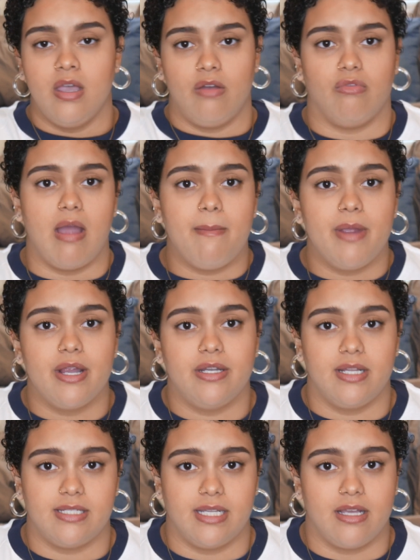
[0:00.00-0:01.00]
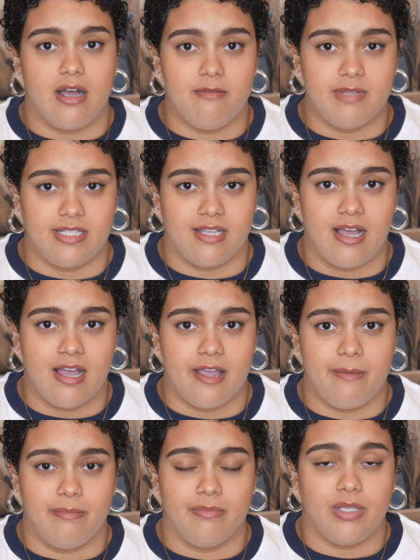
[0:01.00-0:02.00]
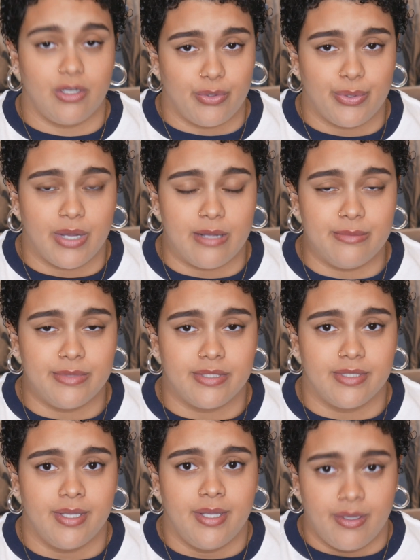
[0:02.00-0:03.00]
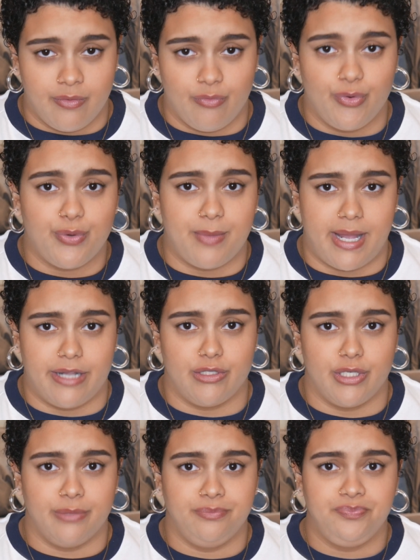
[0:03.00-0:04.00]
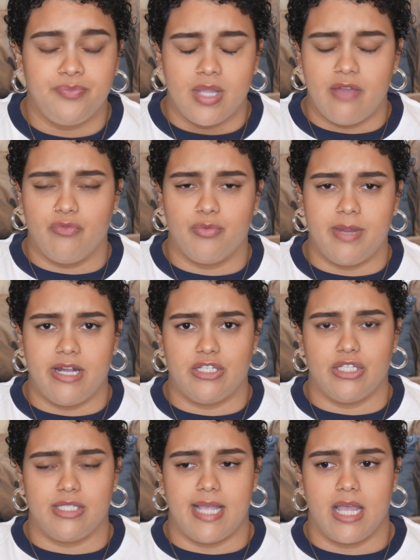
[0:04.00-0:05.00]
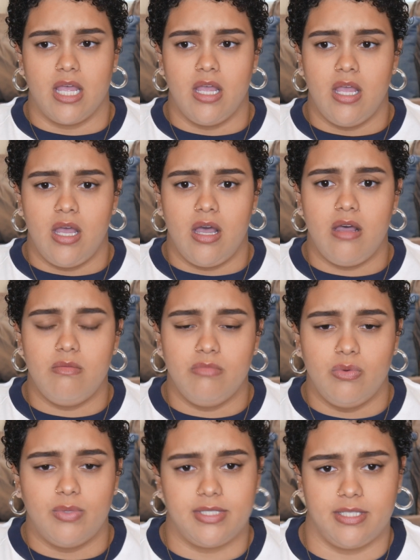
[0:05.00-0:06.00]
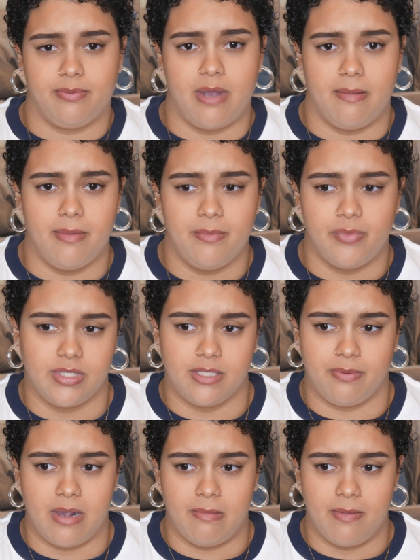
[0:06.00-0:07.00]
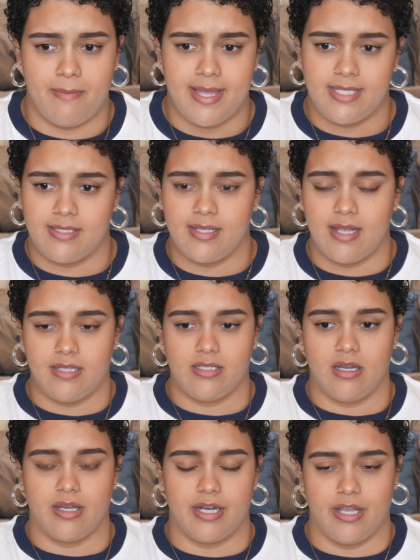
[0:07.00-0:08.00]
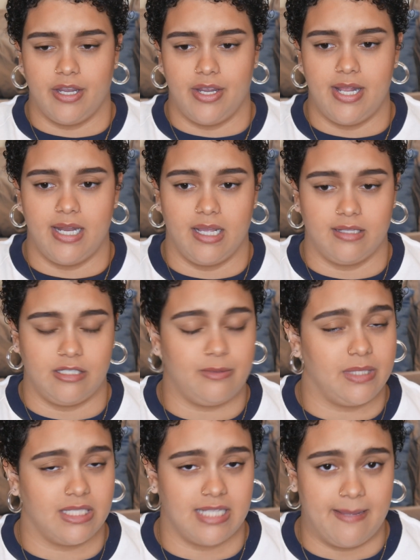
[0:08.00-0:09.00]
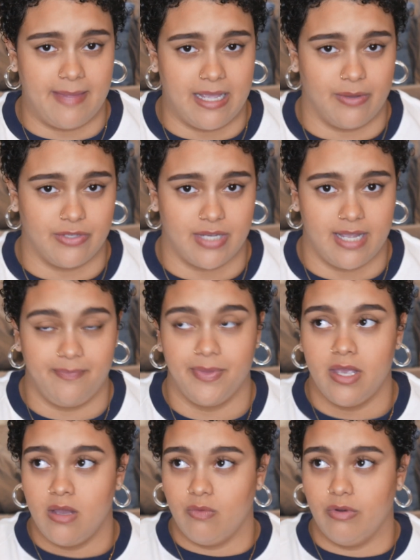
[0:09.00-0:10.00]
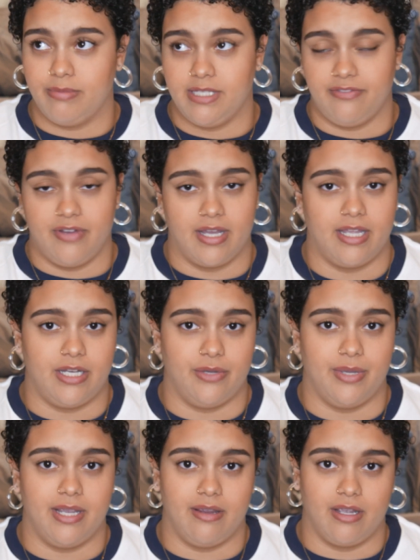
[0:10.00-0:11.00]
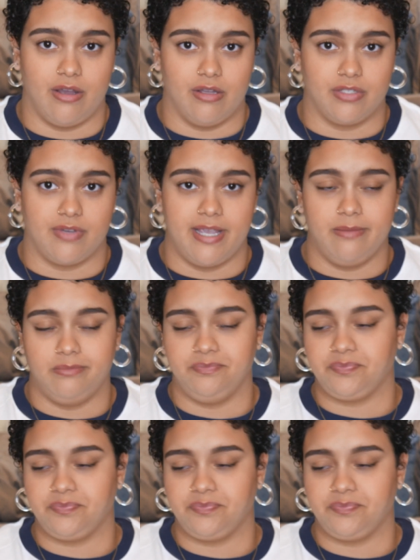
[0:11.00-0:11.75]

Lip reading: Robert doesn't come in time. You know who comes? Rude manager. And rude manager is like, what's the problem? What's the problem, miss? And talking to her, and I guess speak the same language, right? Whoopty fucking do. Here it goes, right?